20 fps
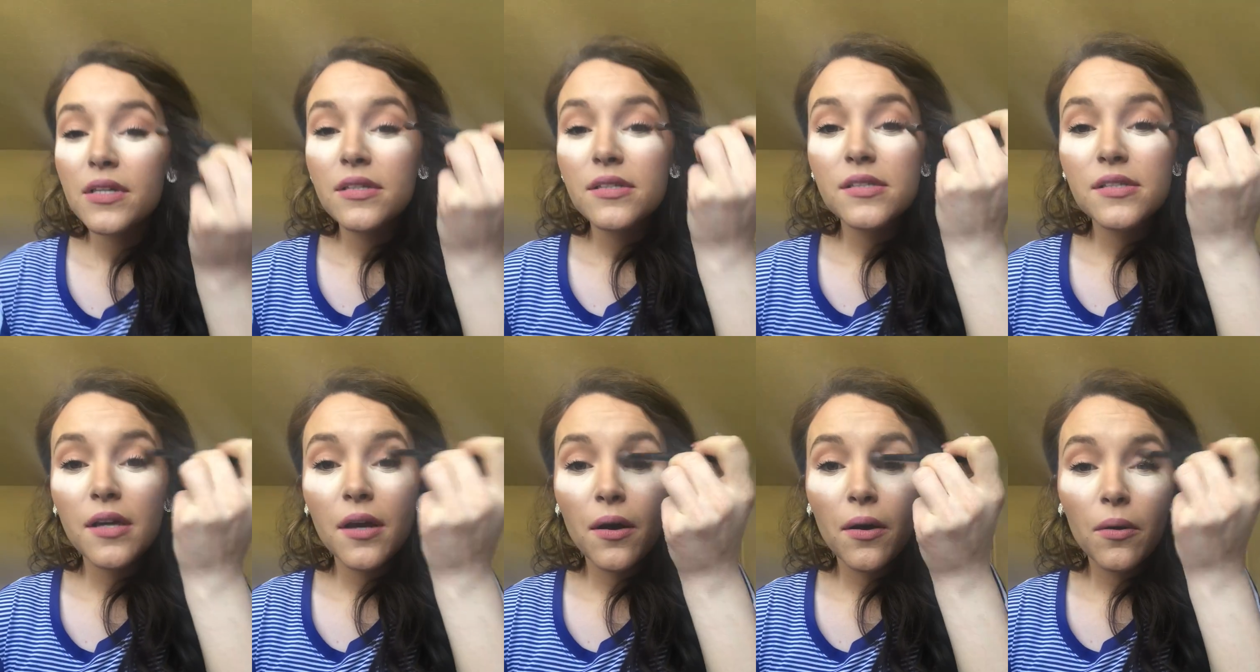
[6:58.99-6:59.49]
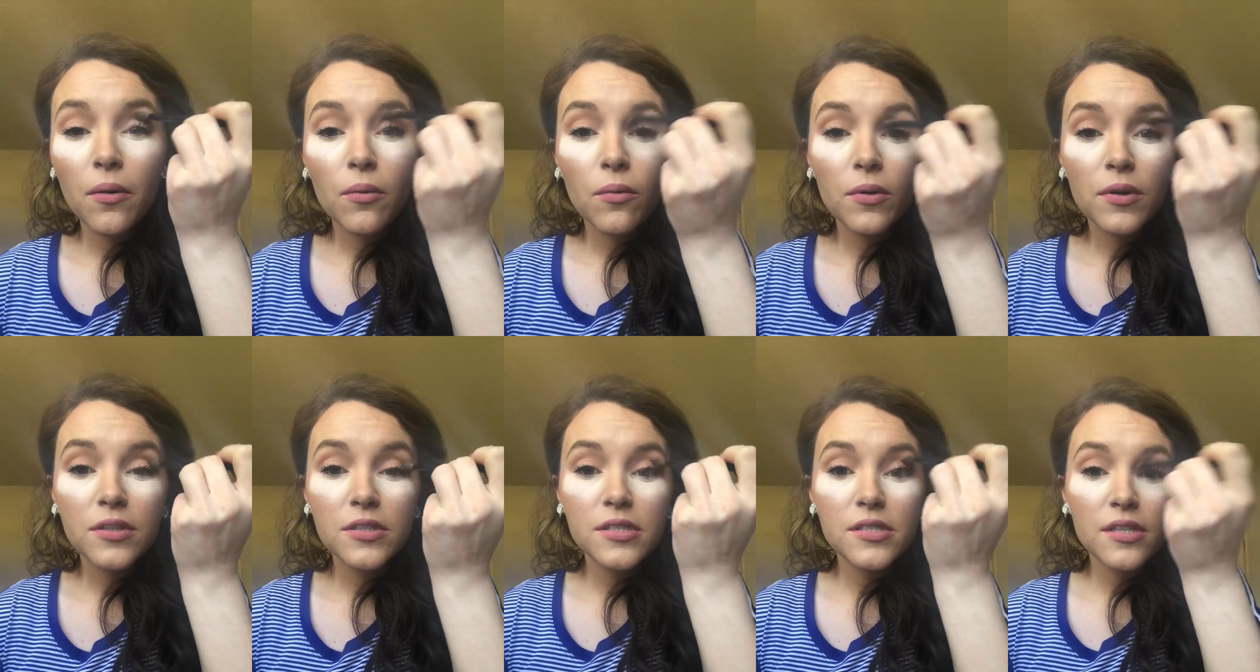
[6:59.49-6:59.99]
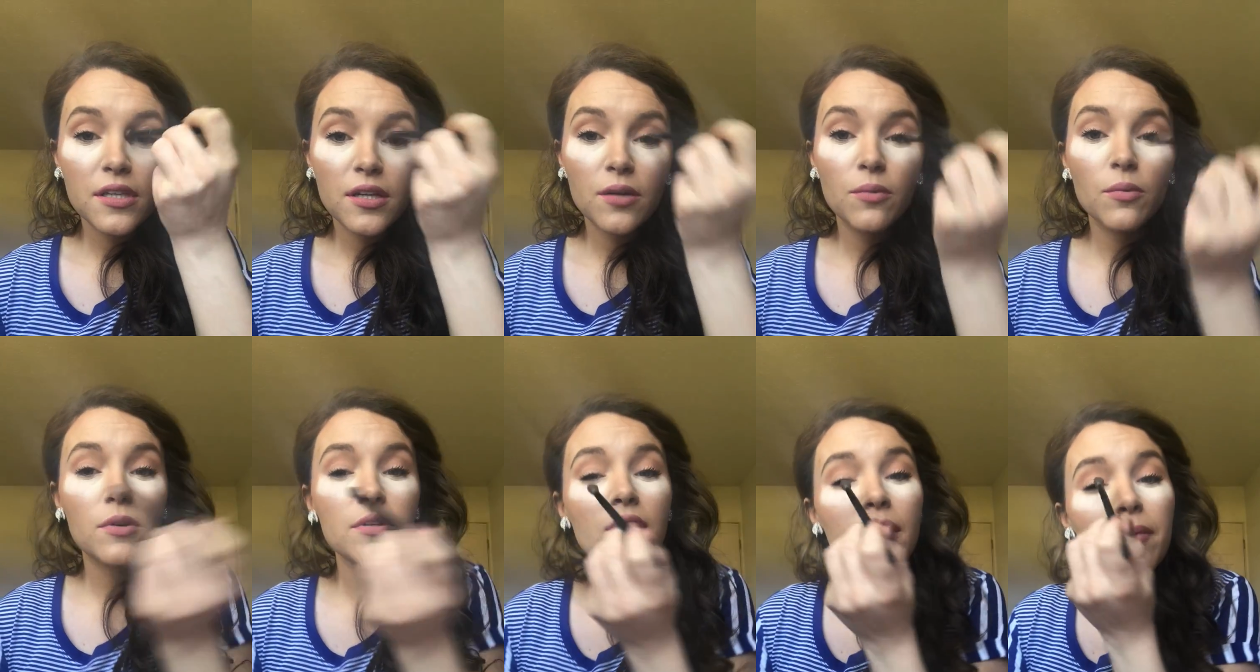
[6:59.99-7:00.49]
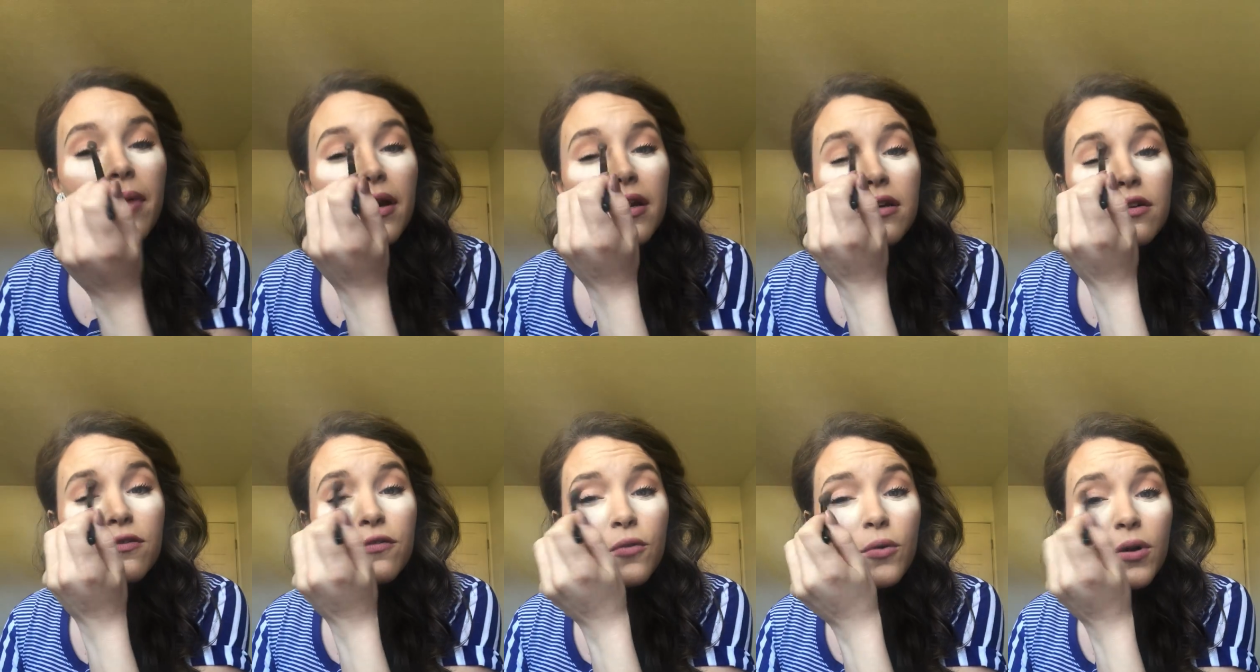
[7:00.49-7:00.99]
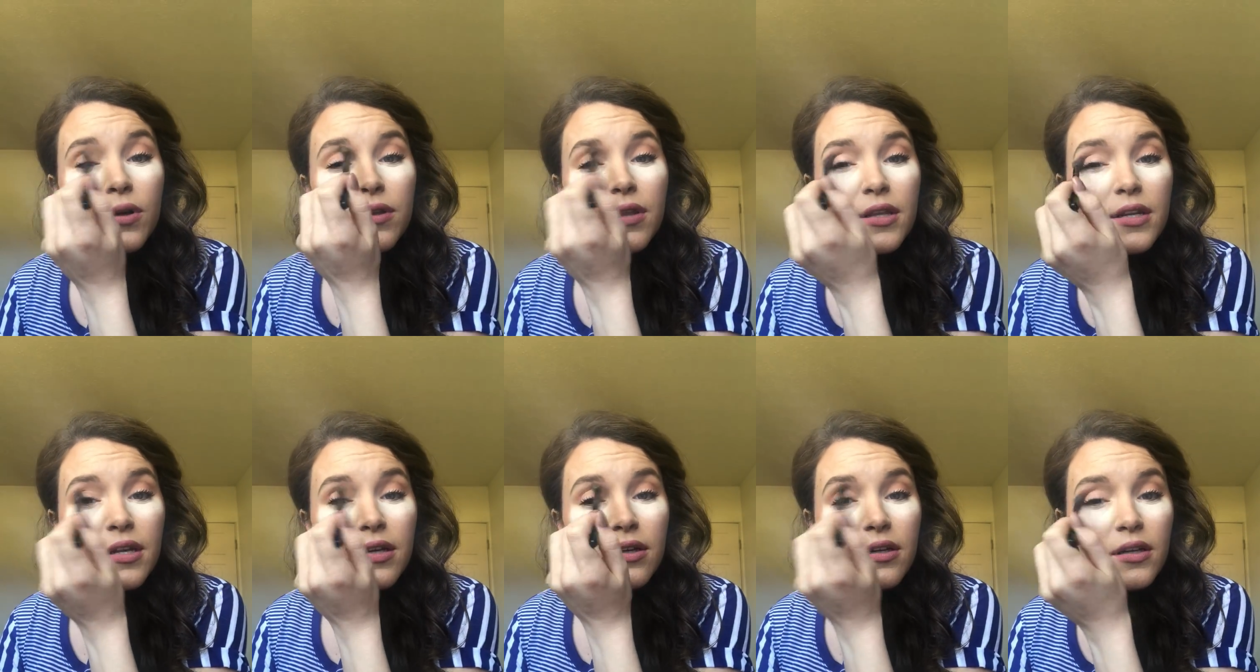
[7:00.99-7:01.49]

So we're just gonna work that back and forth, and a